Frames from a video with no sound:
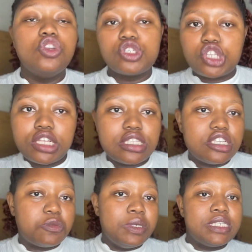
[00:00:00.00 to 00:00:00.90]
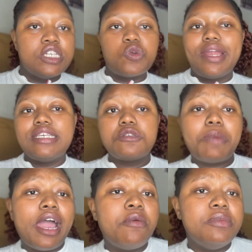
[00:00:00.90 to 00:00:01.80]
starting this business, what
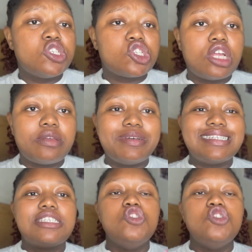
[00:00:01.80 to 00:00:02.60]
inspired me to start the business.